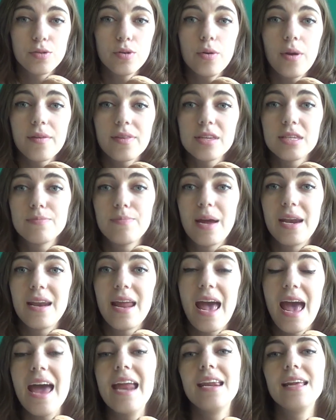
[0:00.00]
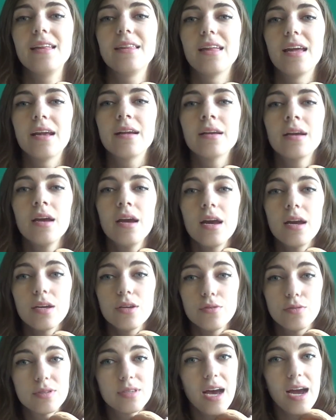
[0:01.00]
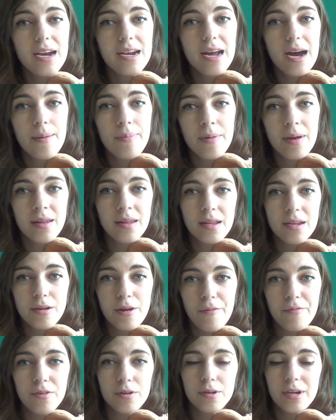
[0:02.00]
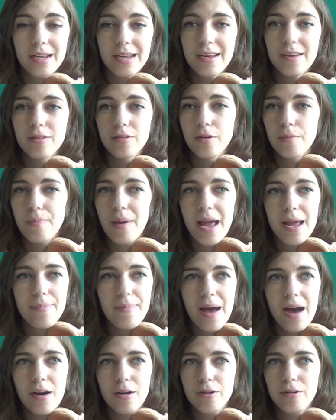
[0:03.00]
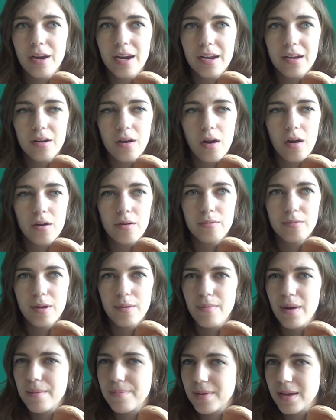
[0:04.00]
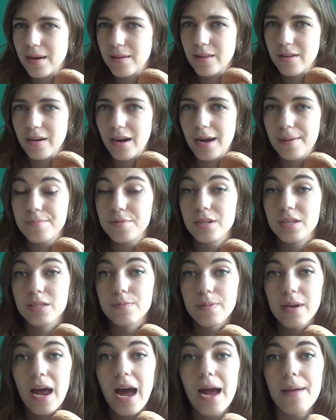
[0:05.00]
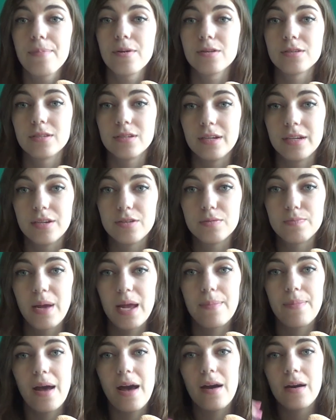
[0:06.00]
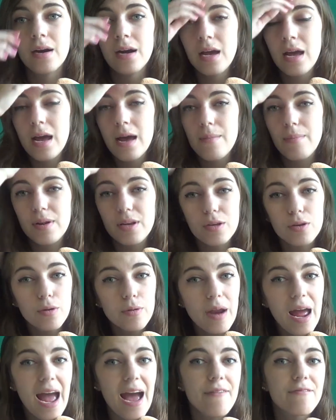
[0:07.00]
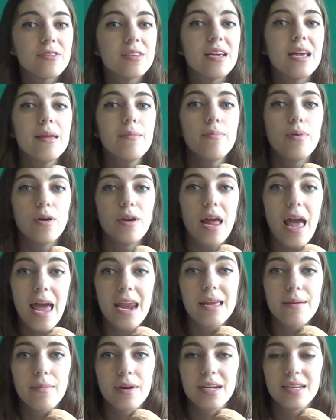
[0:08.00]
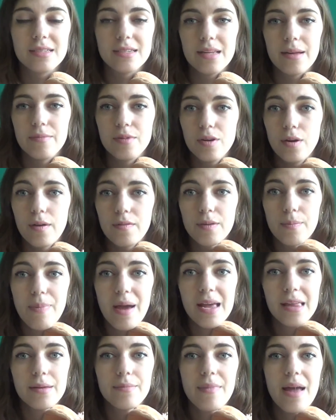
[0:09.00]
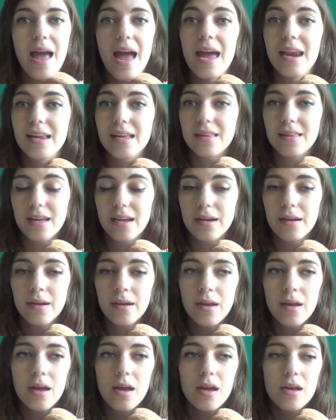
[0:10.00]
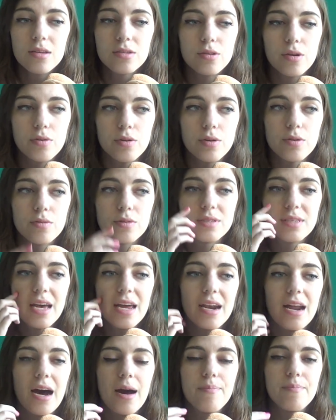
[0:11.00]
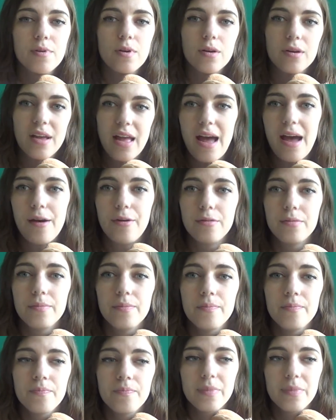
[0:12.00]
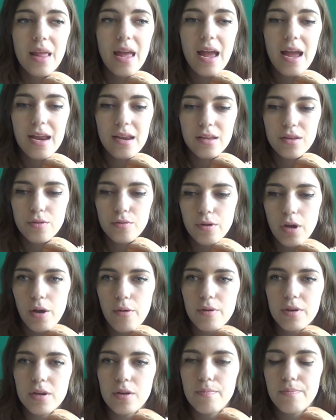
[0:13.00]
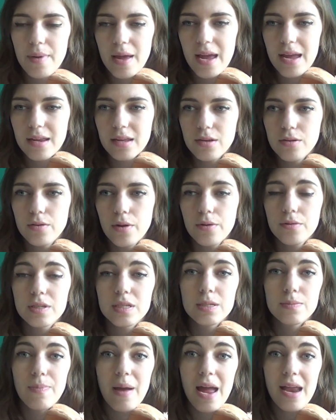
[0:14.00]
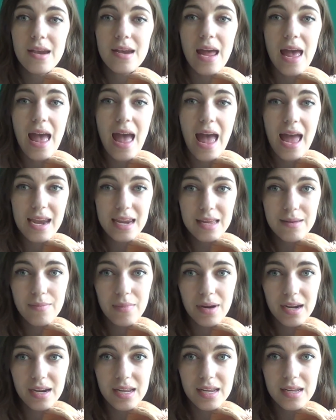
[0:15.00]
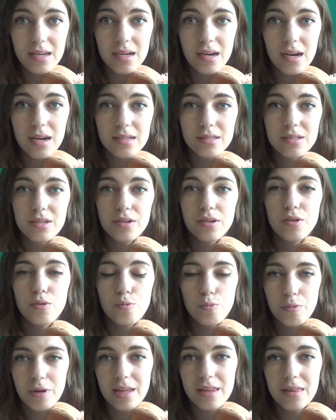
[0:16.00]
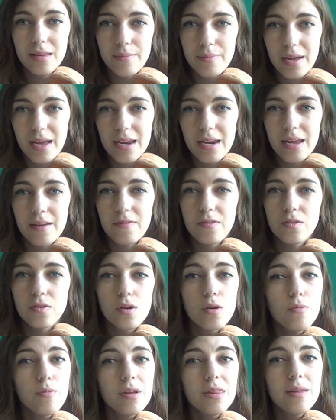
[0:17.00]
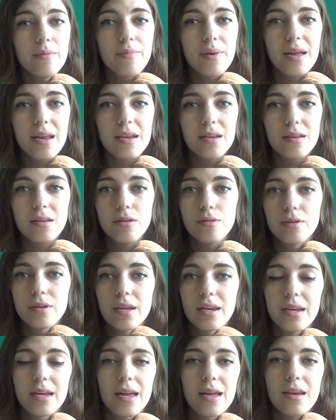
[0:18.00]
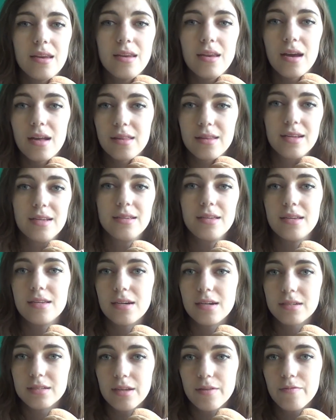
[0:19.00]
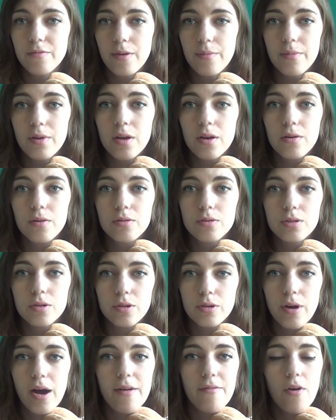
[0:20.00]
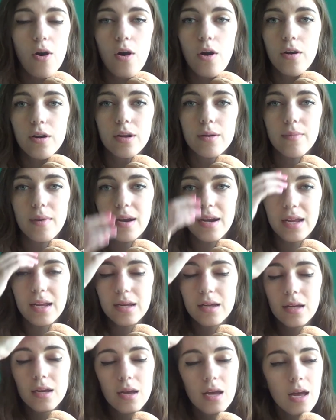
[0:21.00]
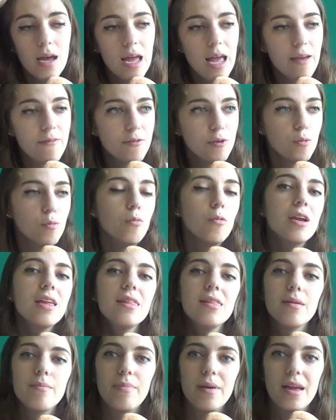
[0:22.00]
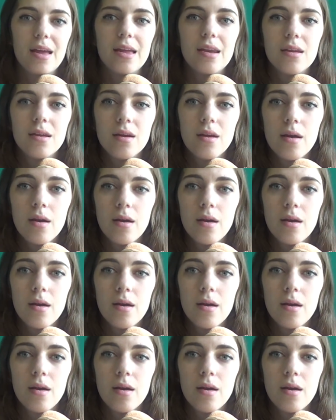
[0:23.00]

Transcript: you don't have to spend anything. You sign up and then you have to link either PayPal, credit card, there might be other options, but I personally use PayPal. But you don't have to input any money to them, you don't have to pay them anything. So you set up your account and you go and you bid. You don't spend any money until you win the bid. If you don't win the bid, you're gonna get nothing deducted from you. So you'll have all your money. If you win the bid,